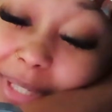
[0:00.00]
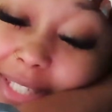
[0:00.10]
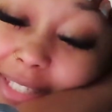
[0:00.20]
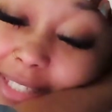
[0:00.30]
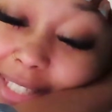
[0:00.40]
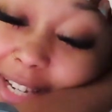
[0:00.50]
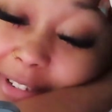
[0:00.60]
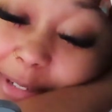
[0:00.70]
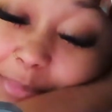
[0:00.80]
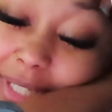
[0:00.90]
be looking
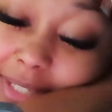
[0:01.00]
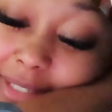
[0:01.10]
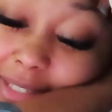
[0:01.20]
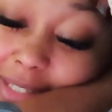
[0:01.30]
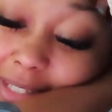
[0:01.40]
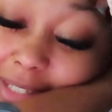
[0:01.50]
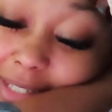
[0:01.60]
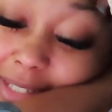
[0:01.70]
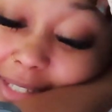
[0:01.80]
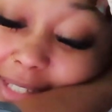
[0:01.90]
scary to me.
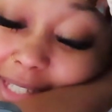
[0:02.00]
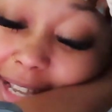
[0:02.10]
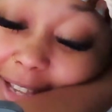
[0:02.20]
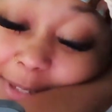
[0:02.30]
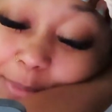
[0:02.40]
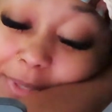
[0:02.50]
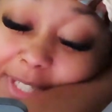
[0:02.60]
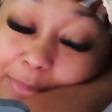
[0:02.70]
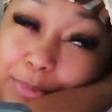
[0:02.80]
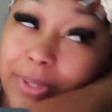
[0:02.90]
I don't want
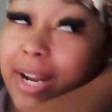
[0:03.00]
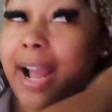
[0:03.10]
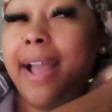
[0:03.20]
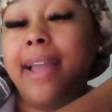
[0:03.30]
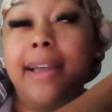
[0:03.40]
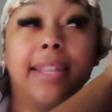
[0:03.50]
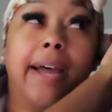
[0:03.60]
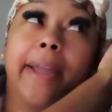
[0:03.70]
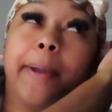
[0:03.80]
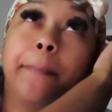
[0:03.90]
no more.
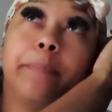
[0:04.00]
I